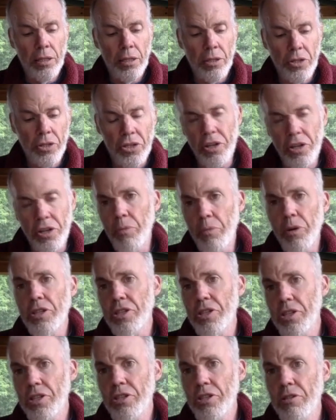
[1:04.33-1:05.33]
the subway
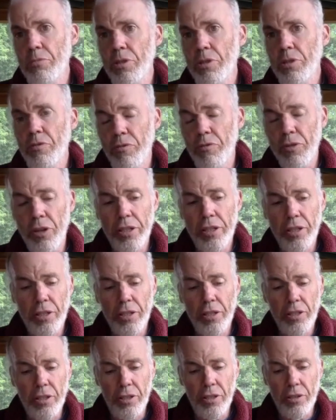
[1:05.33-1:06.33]
system is
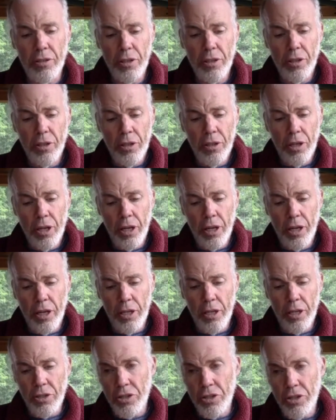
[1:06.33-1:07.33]
flooded,
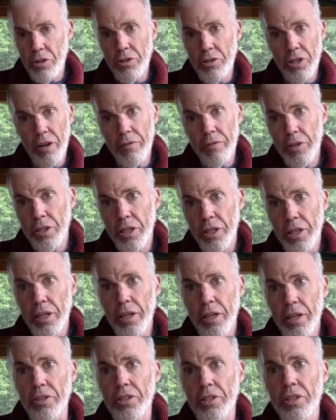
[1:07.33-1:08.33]
and so is everything
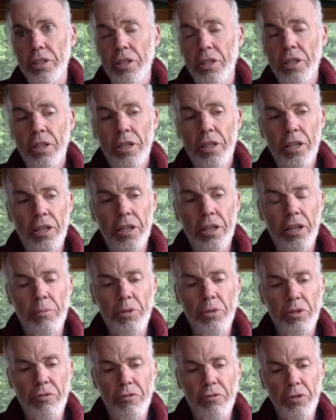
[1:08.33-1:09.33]
else. It
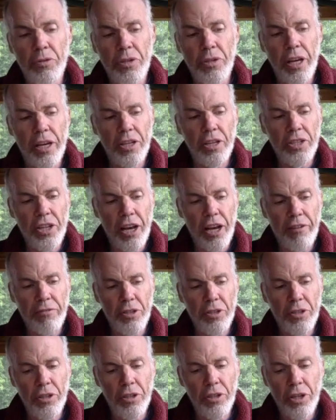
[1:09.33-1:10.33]
comes a few days
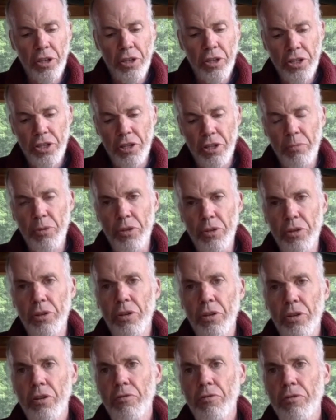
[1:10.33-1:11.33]
after
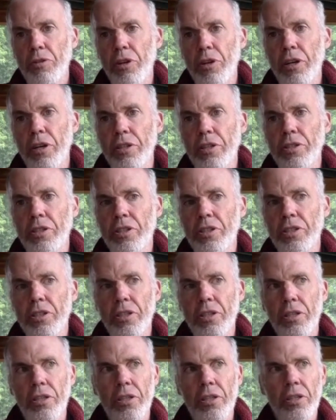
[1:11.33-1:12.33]
similar floods
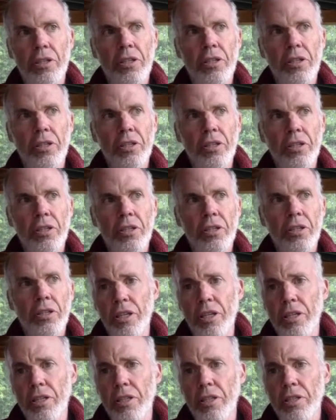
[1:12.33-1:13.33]
in
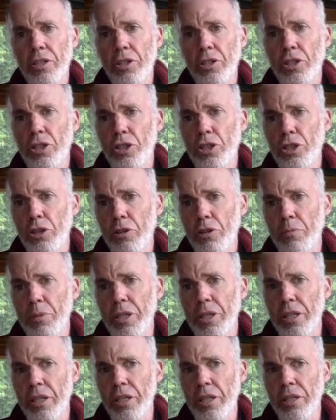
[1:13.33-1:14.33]
India, in
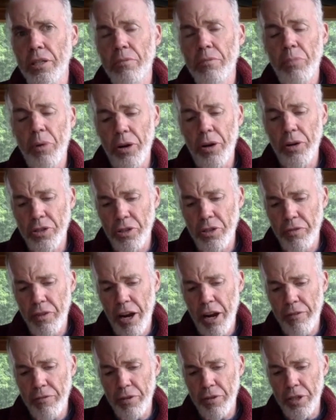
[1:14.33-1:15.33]
Germany, in parts of
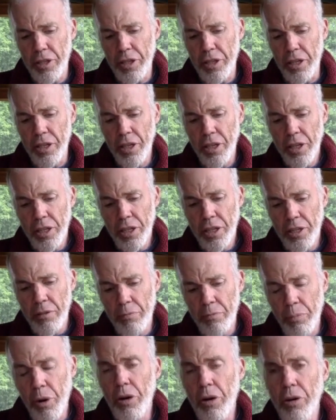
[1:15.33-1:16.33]
Africa,
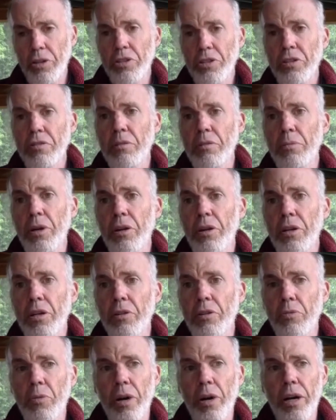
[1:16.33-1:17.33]
in parts of the
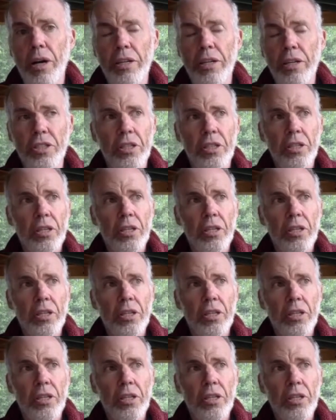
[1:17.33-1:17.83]
American West.